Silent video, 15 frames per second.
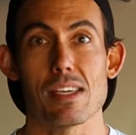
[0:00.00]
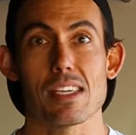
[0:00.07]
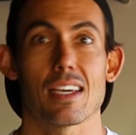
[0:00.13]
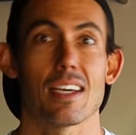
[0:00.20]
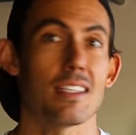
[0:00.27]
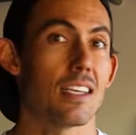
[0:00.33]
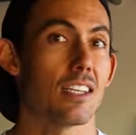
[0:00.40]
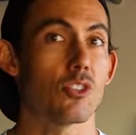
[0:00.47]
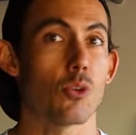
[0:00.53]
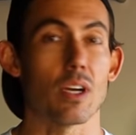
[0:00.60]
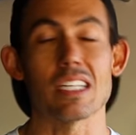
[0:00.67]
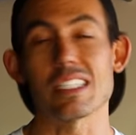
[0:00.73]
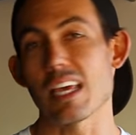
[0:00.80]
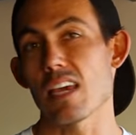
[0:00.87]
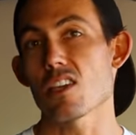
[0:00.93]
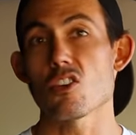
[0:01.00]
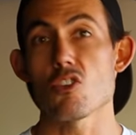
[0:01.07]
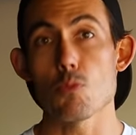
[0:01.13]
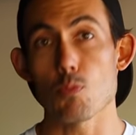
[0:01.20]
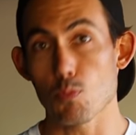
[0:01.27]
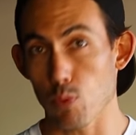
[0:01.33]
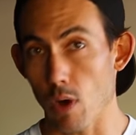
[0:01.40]
because it's going to take
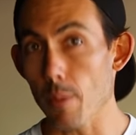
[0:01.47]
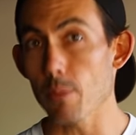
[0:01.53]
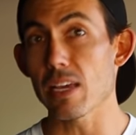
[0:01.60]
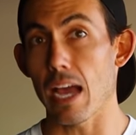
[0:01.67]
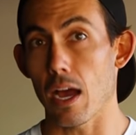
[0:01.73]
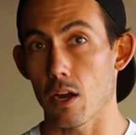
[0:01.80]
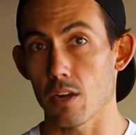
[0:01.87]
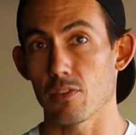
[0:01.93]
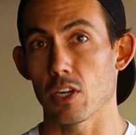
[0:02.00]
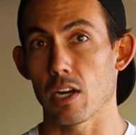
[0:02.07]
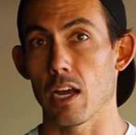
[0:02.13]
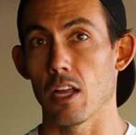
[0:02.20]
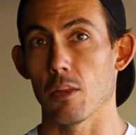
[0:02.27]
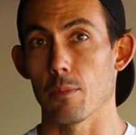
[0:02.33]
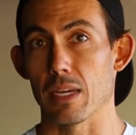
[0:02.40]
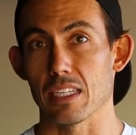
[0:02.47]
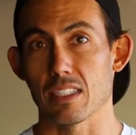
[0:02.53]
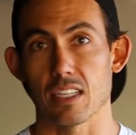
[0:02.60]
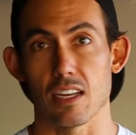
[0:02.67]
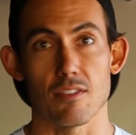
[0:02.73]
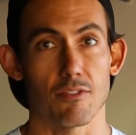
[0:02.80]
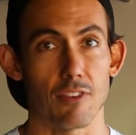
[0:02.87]
you probably out of your
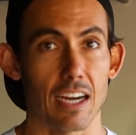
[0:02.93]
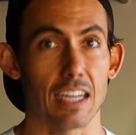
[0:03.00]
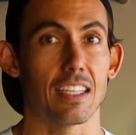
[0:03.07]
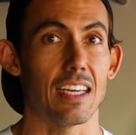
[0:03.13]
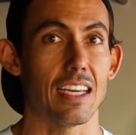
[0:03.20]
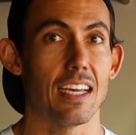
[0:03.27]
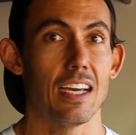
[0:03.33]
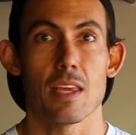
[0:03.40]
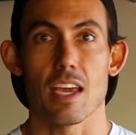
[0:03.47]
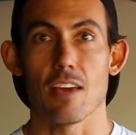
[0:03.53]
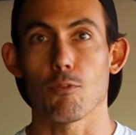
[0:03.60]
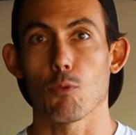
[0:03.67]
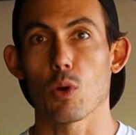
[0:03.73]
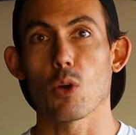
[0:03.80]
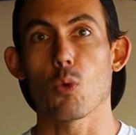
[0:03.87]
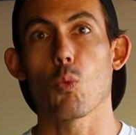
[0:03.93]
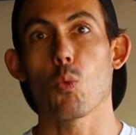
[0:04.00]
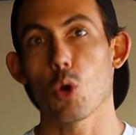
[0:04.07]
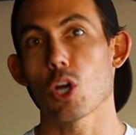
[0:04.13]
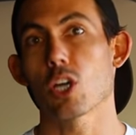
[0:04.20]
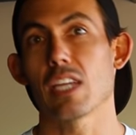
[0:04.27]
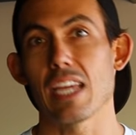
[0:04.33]
element. And frankly, if we're
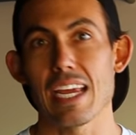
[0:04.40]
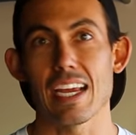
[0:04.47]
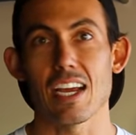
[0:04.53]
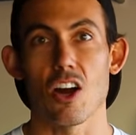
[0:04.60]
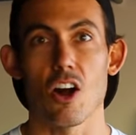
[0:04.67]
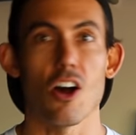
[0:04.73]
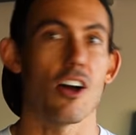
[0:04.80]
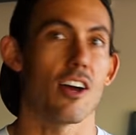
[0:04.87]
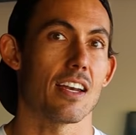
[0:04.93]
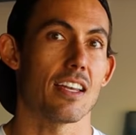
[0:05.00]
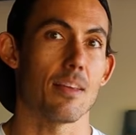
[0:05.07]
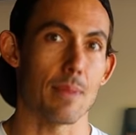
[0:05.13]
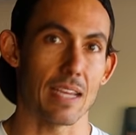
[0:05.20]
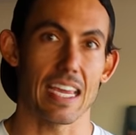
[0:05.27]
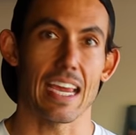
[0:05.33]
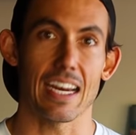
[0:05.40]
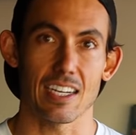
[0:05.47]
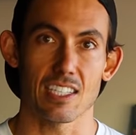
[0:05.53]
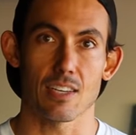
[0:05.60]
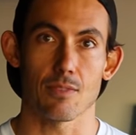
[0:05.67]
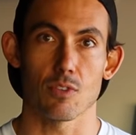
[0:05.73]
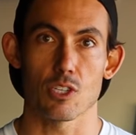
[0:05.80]
working on the
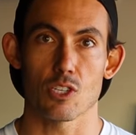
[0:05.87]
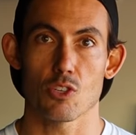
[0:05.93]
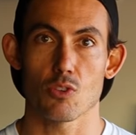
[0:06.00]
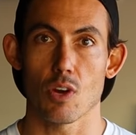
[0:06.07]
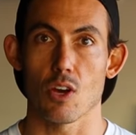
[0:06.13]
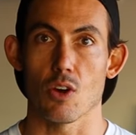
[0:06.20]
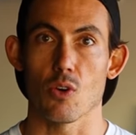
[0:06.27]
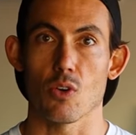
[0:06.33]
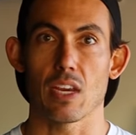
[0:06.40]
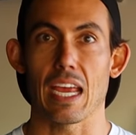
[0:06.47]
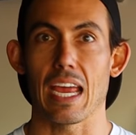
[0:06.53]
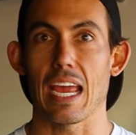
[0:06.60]
mechanics of the stroke